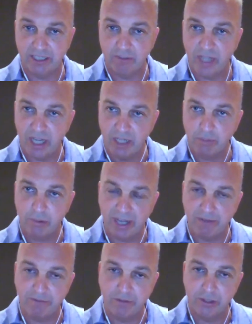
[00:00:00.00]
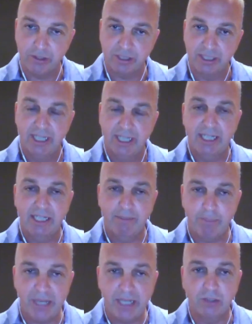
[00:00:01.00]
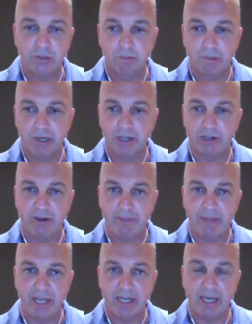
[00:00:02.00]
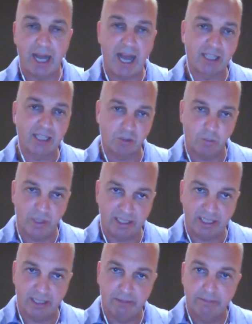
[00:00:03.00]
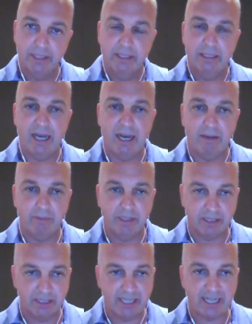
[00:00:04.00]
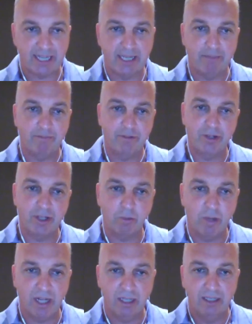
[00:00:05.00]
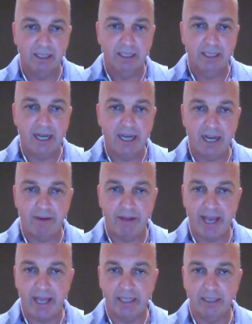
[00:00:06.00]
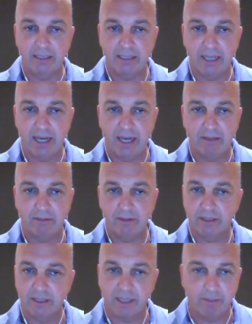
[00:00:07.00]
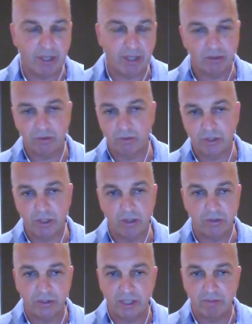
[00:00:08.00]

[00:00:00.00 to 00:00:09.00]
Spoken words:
and we only put our first big drill program in last winter. It stacked up very well, and some of those results,